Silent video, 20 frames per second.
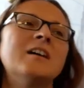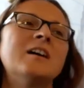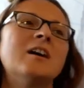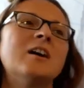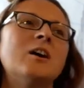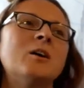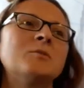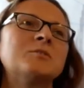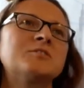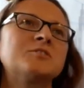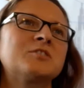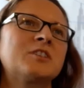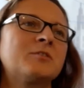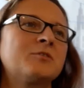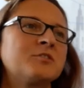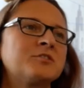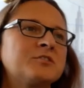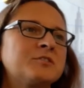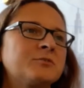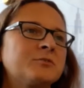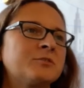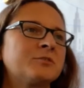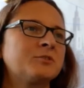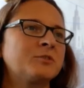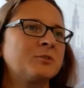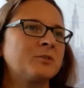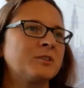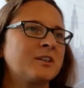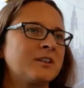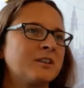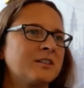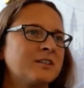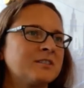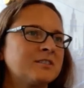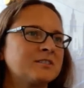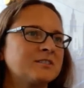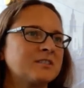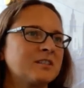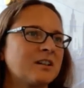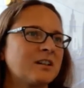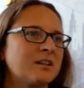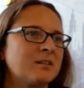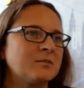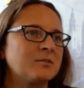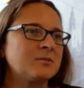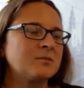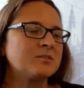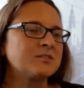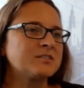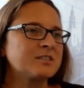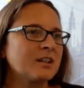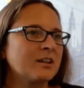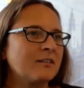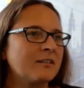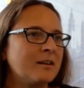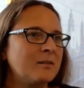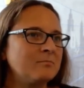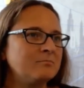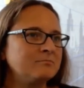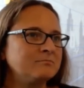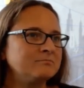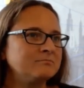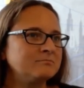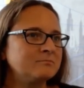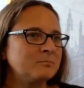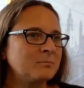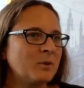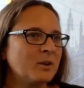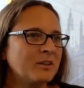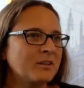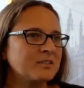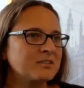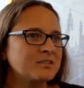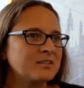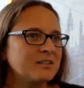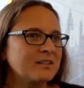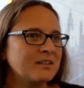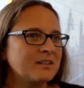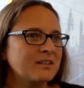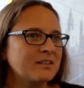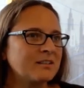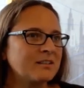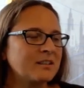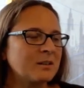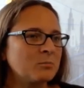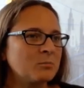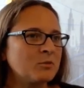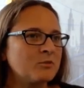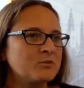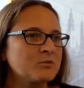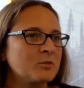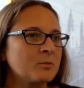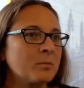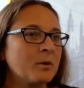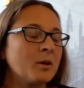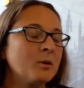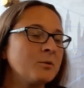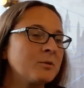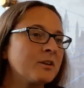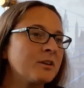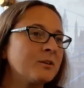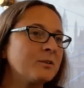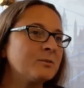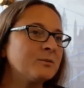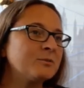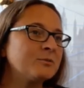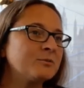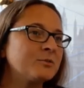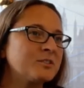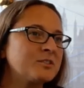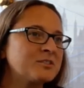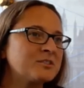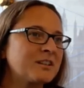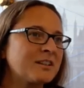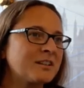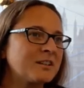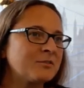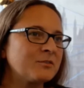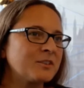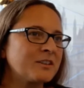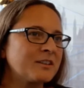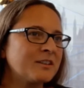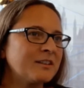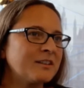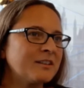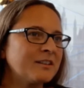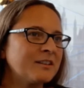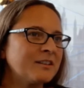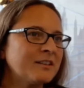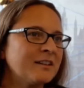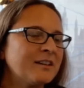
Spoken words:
I was at Travelocity for a few years doing CRM marketing, then moved to Apodo for a stint of a year.